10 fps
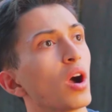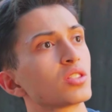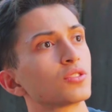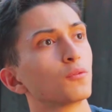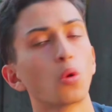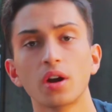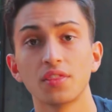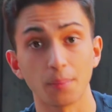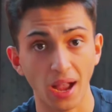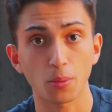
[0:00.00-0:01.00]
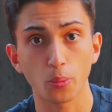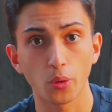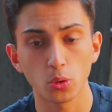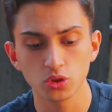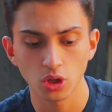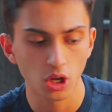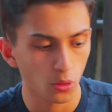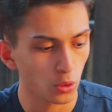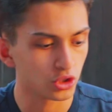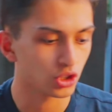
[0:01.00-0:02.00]
watts for the MacBook Pros,
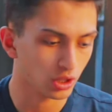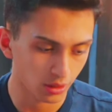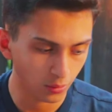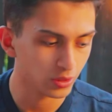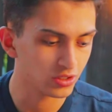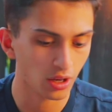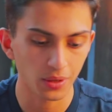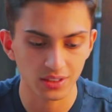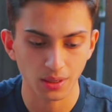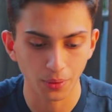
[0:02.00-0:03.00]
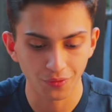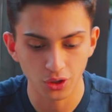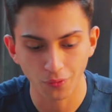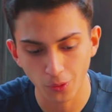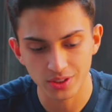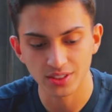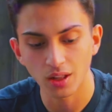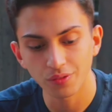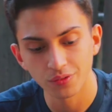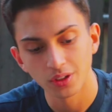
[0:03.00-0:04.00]
which it's gonna be a separate video for
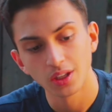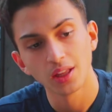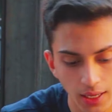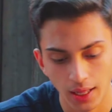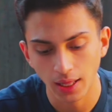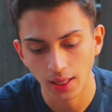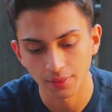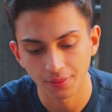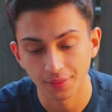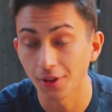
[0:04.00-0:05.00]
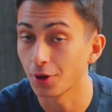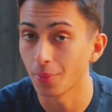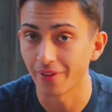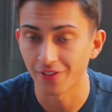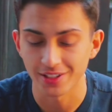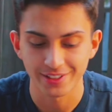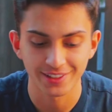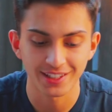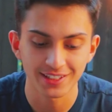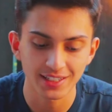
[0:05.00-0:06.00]
itself. And there you go, my friends.
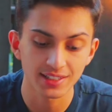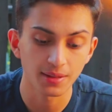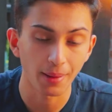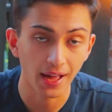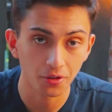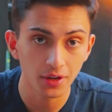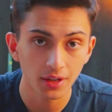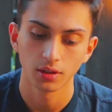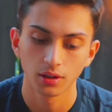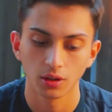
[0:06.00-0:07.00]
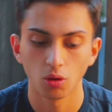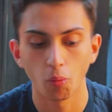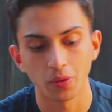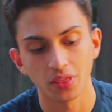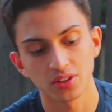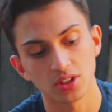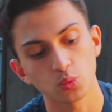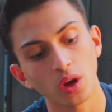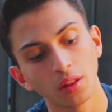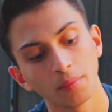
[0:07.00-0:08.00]
This is the battery. Open this
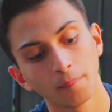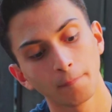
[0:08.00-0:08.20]
as well.